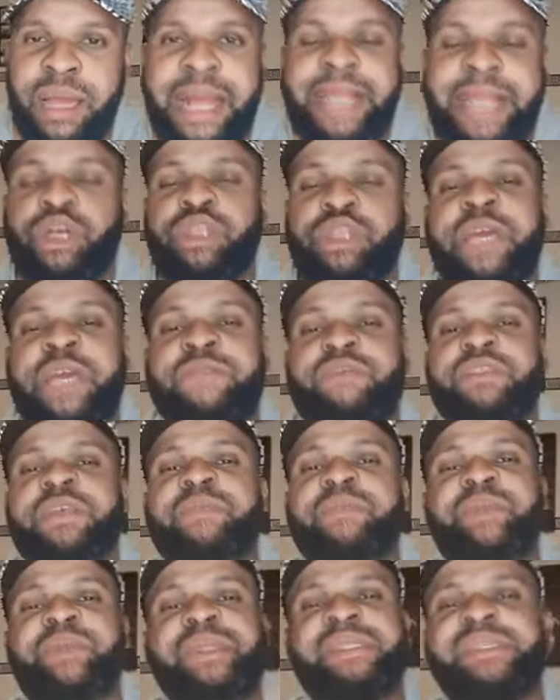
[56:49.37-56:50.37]
I know they would
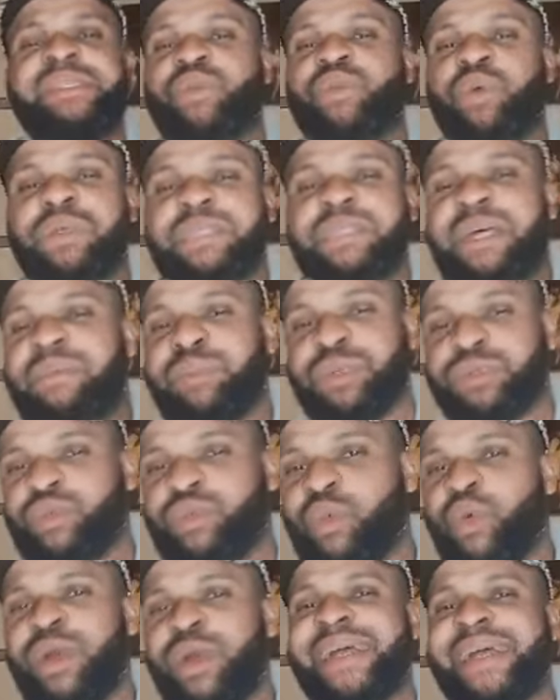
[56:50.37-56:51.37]
they pity the water
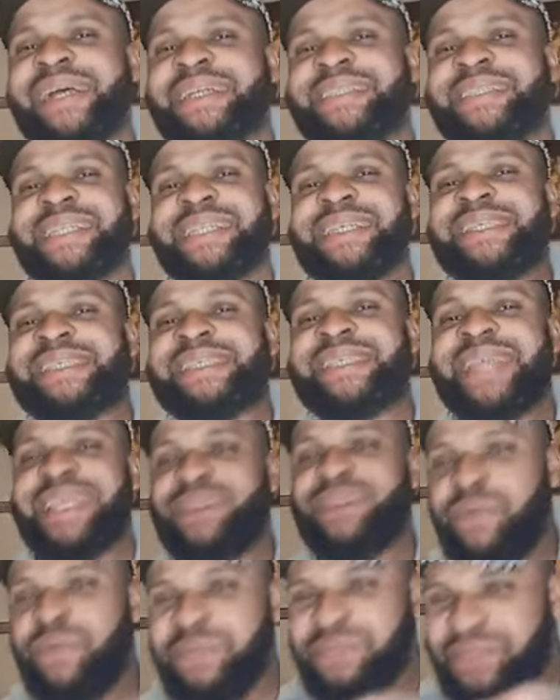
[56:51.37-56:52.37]
bottle. Now the
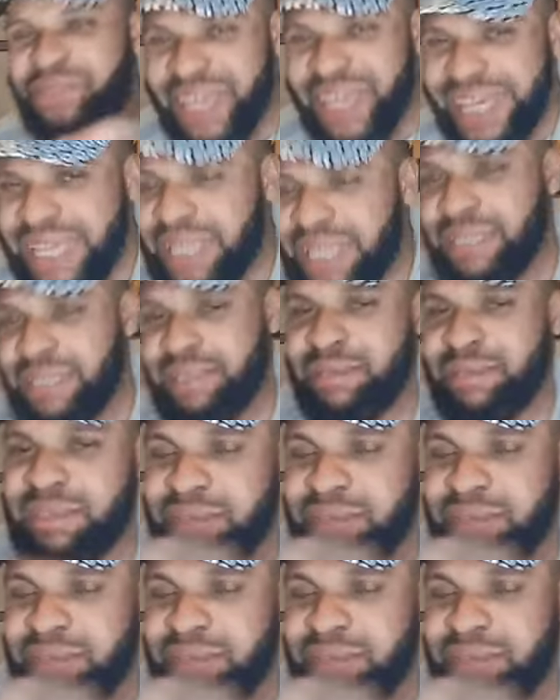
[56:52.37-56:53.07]
cellophane.